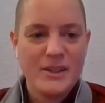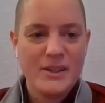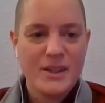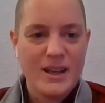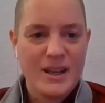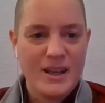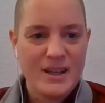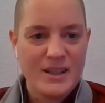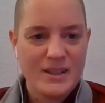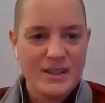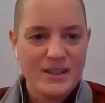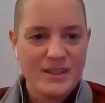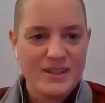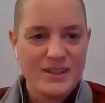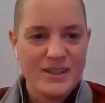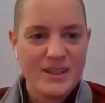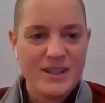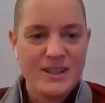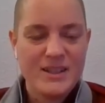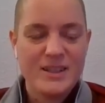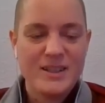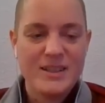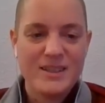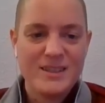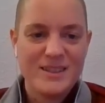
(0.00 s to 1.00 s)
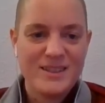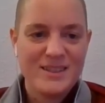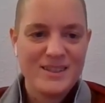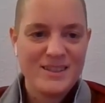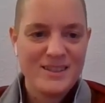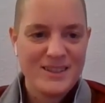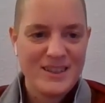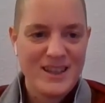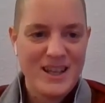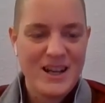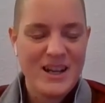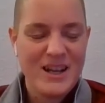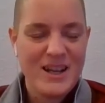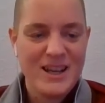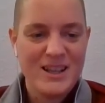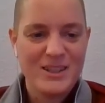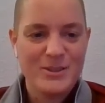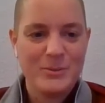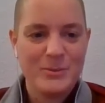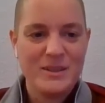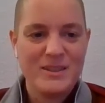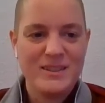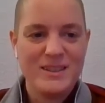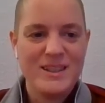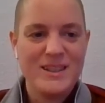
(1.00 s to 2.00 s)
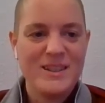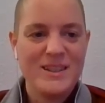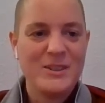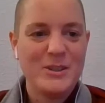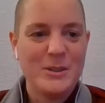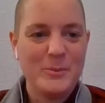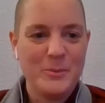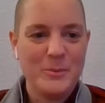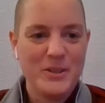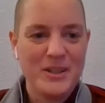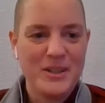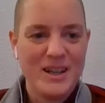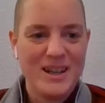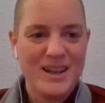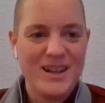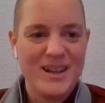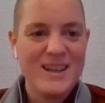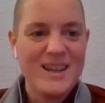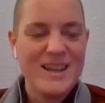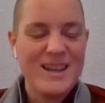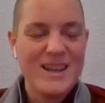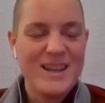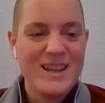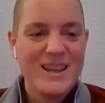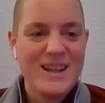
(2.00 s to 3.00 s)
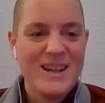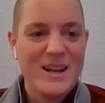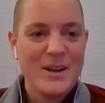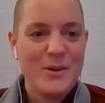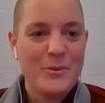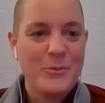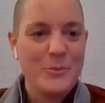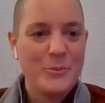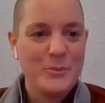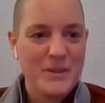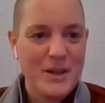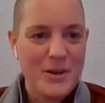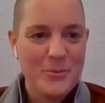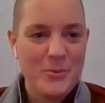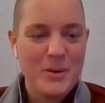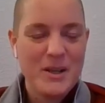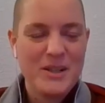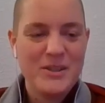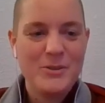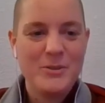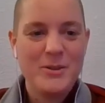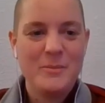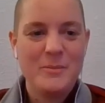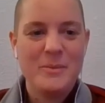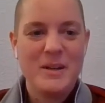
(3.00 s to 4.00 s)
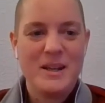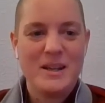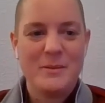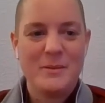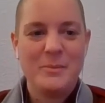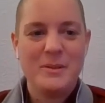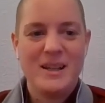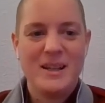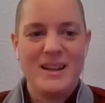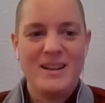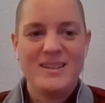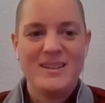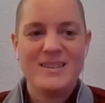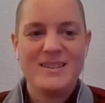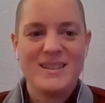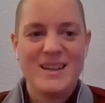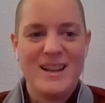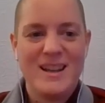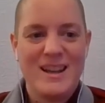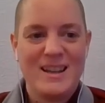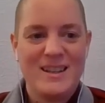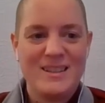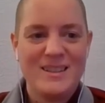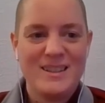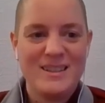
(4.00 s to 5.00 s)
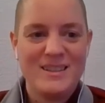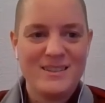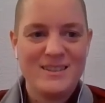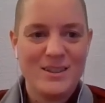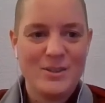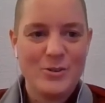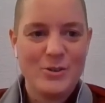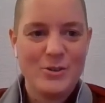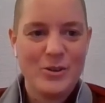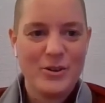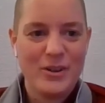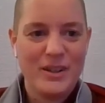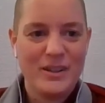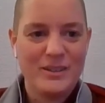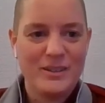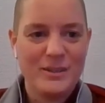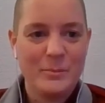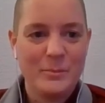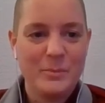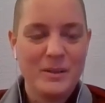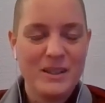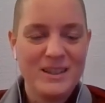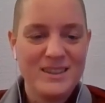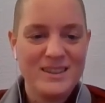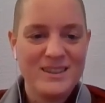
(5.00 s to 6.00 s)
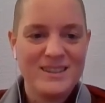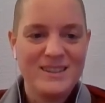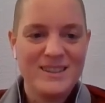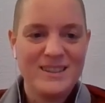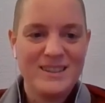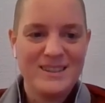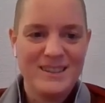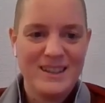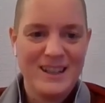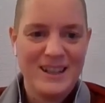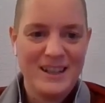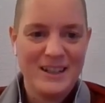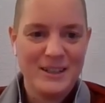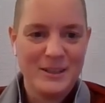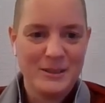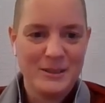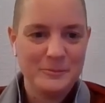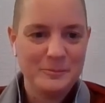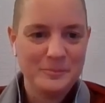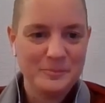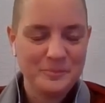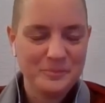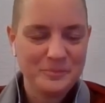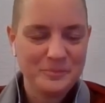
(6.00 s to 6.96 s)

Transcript: And yeah, as we see, the Buddha now went to a better place and is enjoying the bliss there.